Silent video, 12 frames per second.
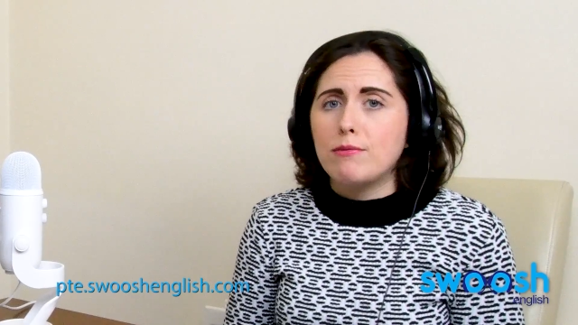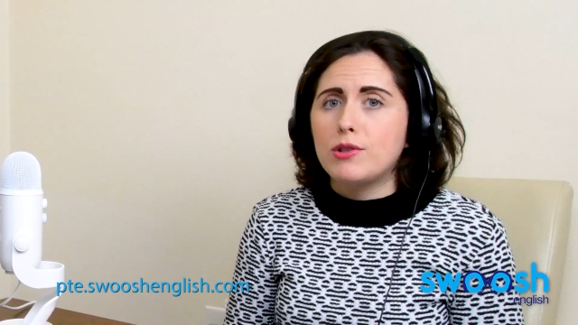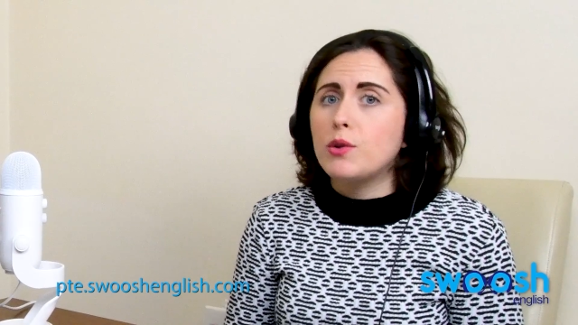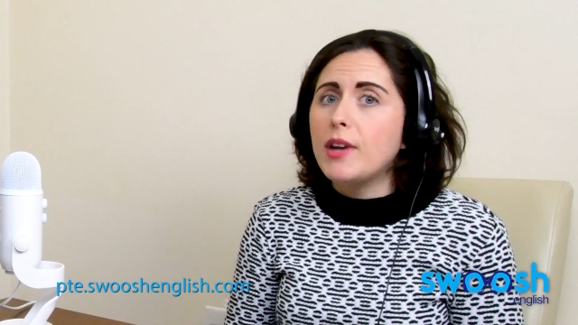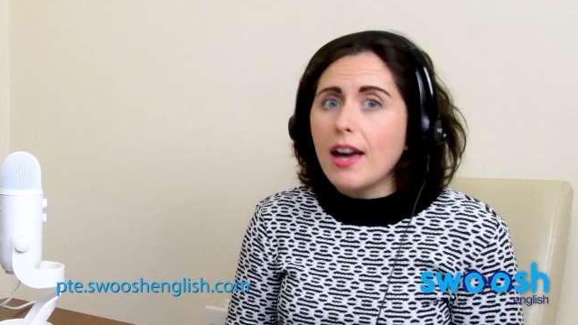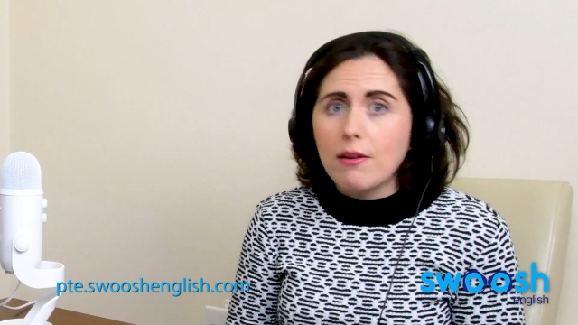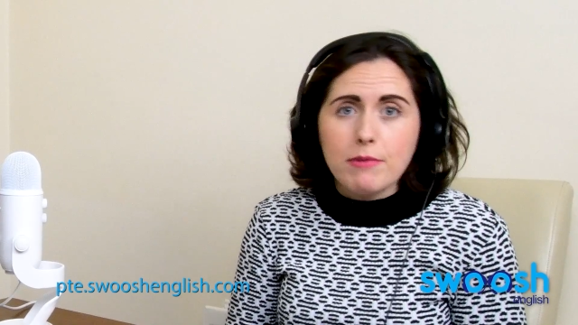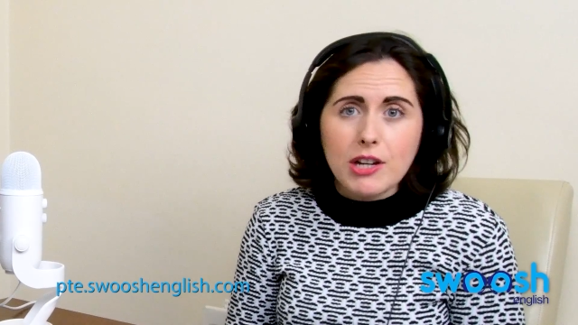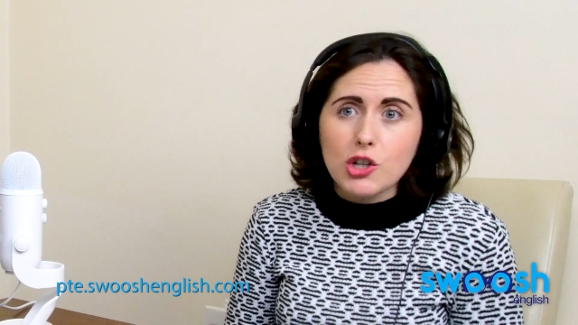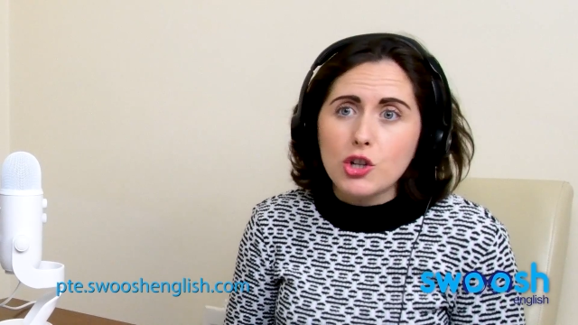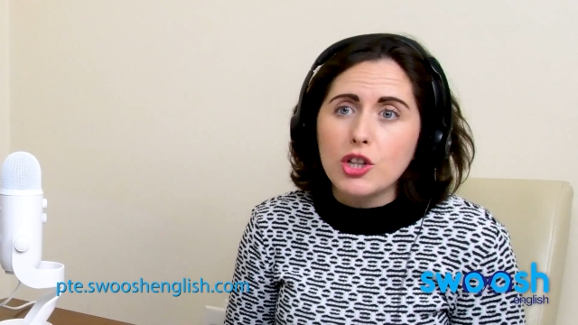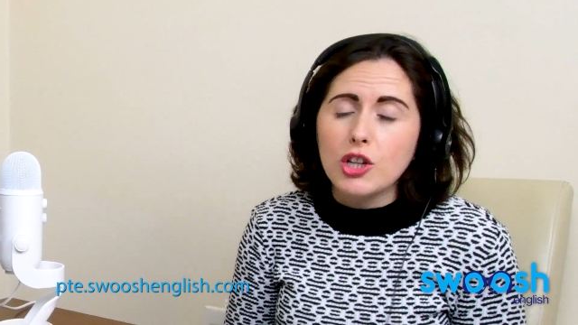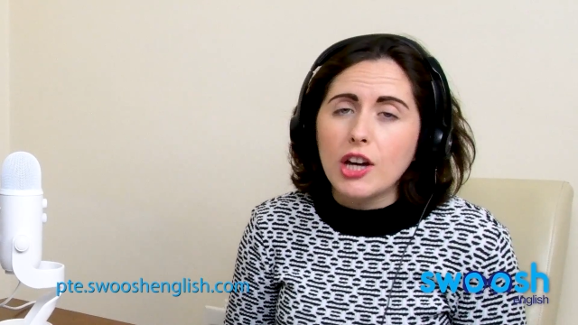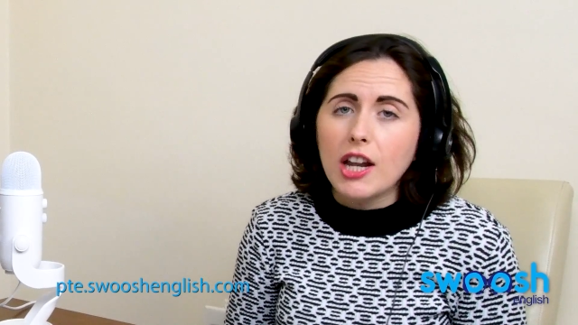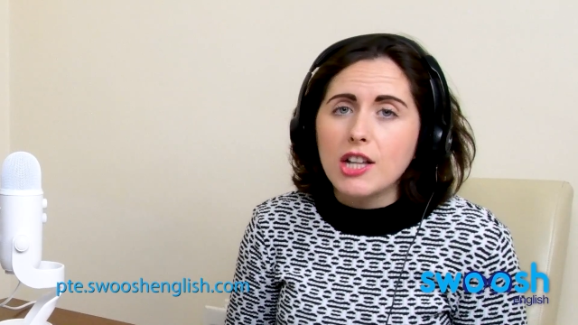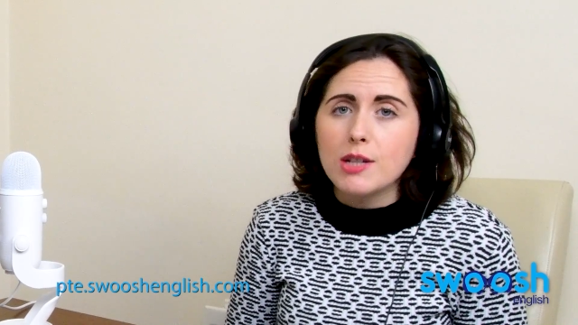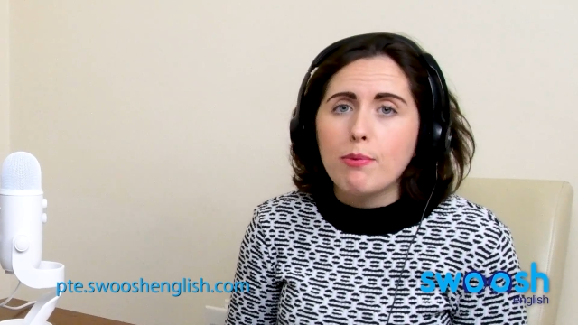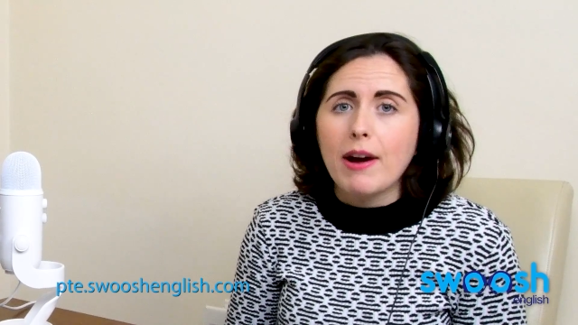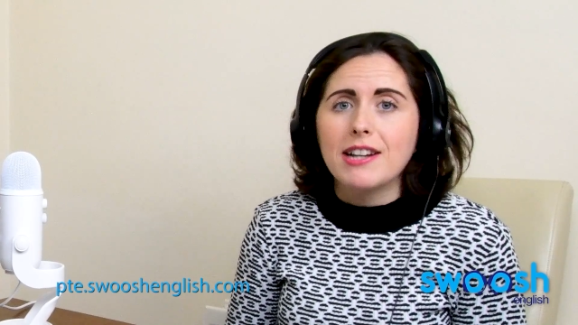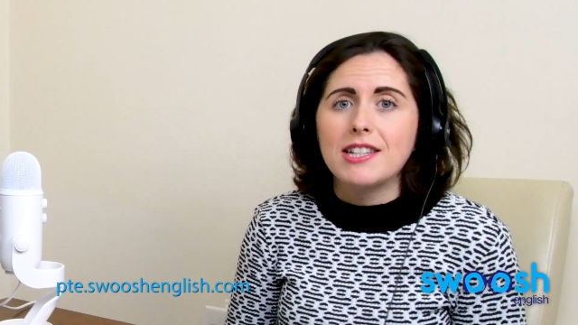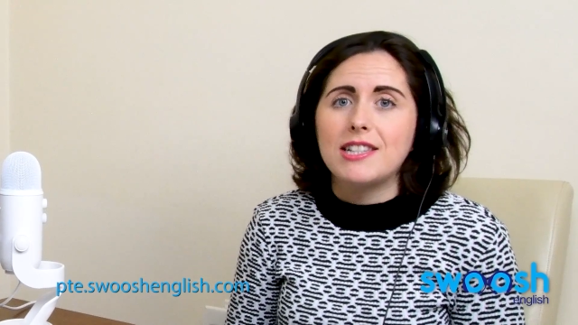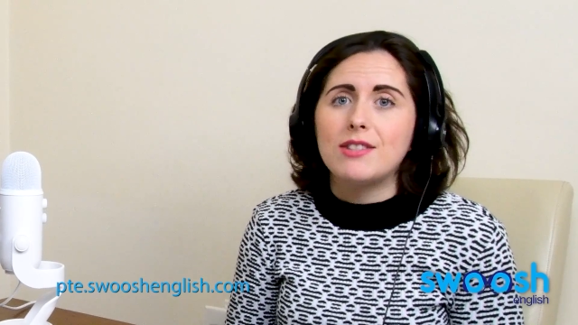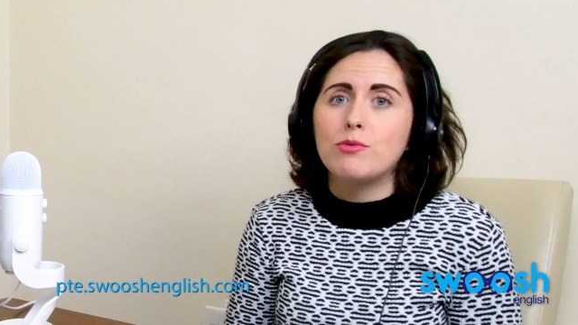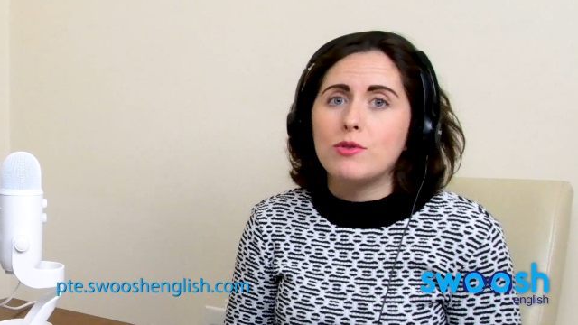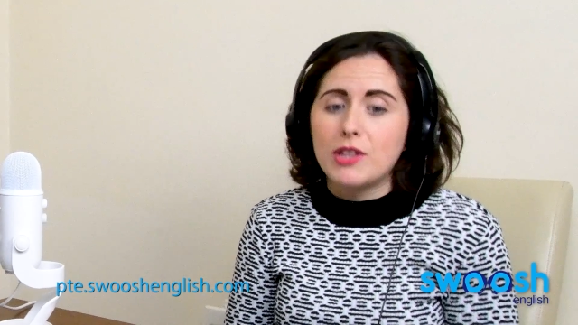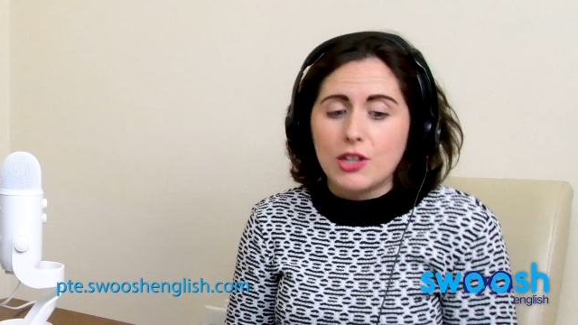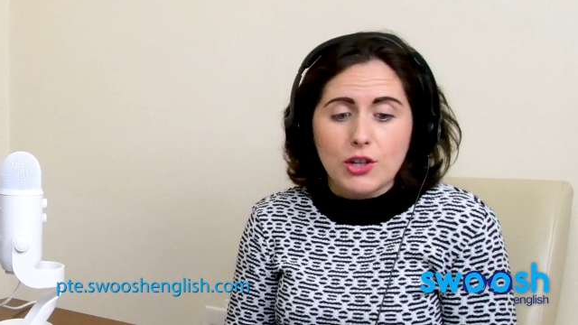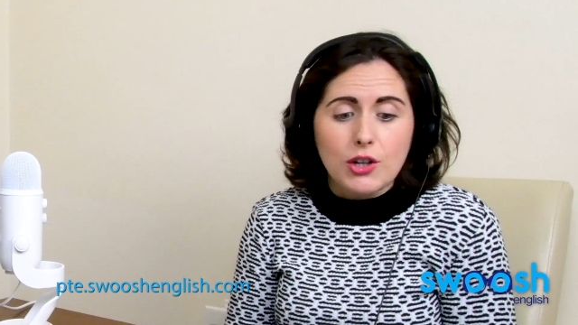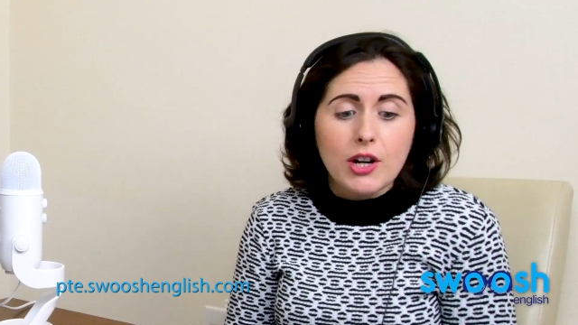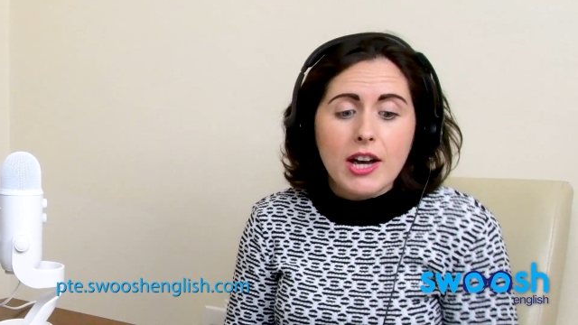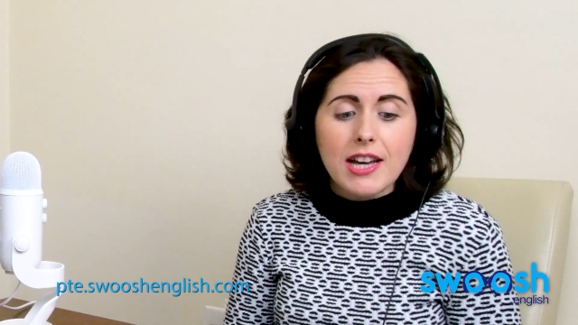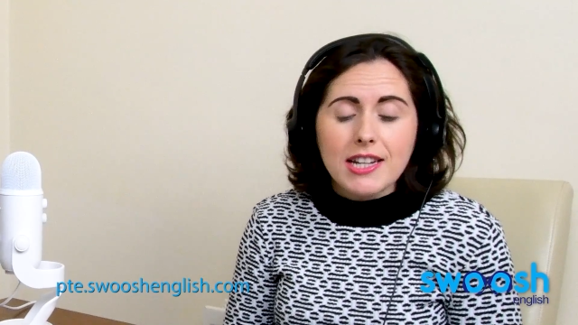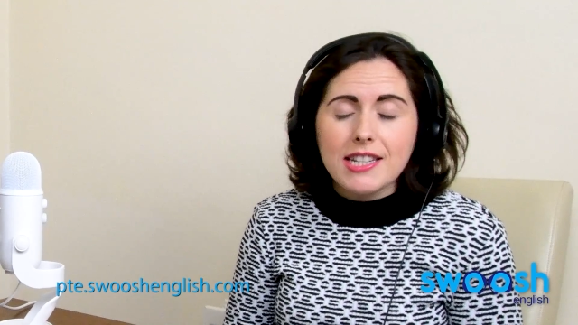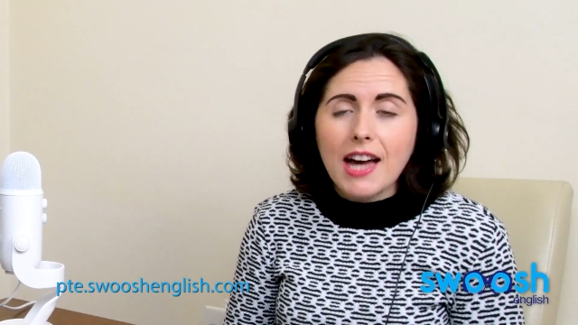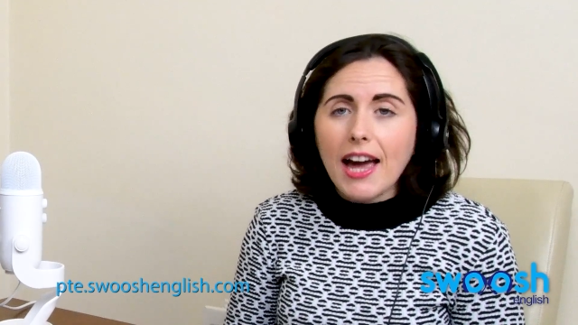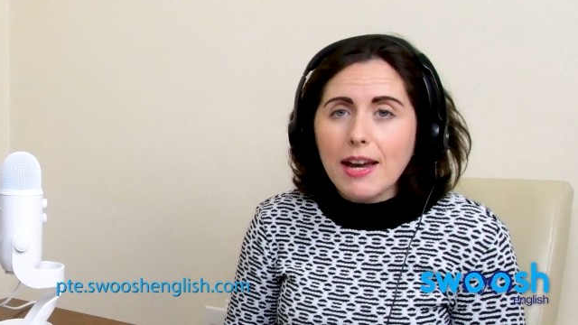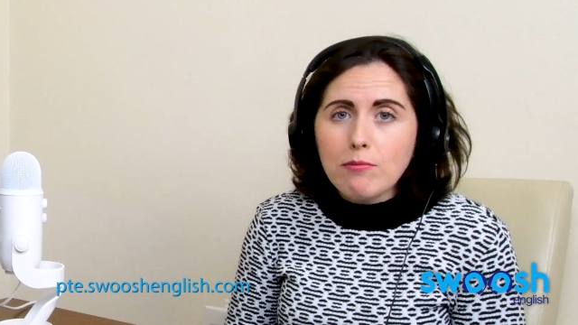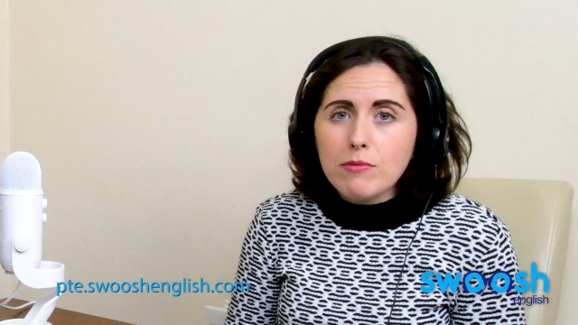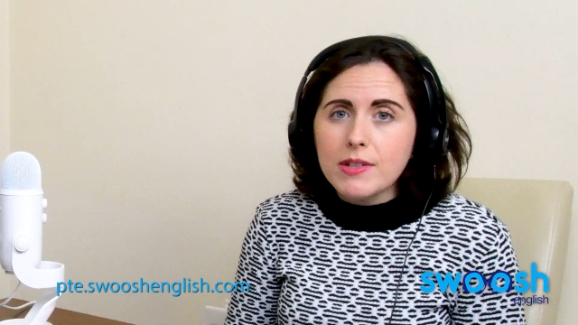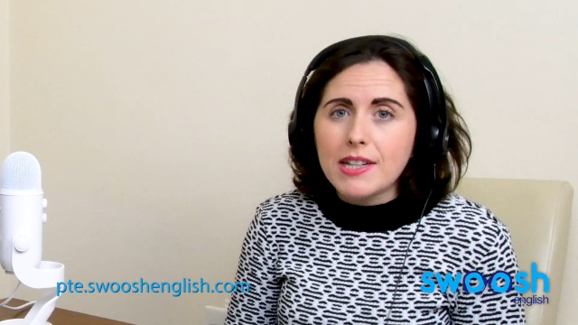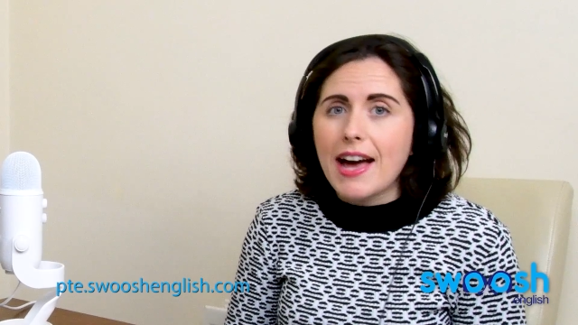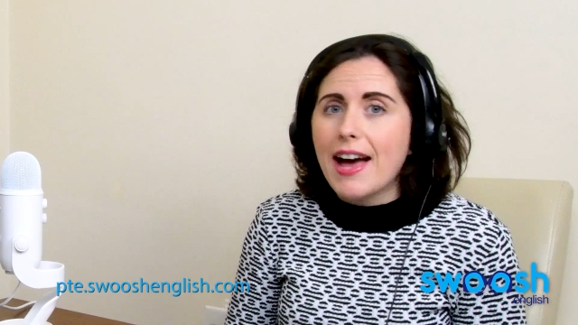So yeah, make sure that you get lots of practice with your timing